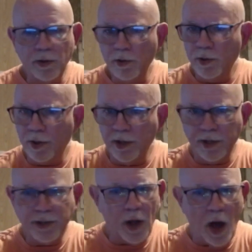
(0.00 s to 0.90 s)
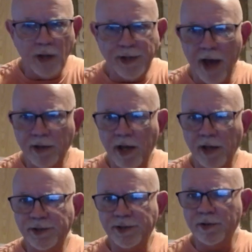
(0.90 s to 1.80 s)
You can hit the contact
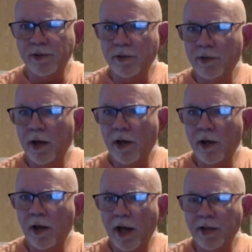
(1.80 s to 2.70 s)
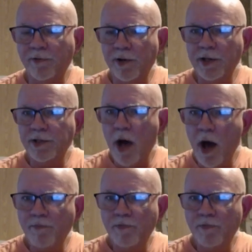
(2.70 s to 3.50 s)
us at the very top,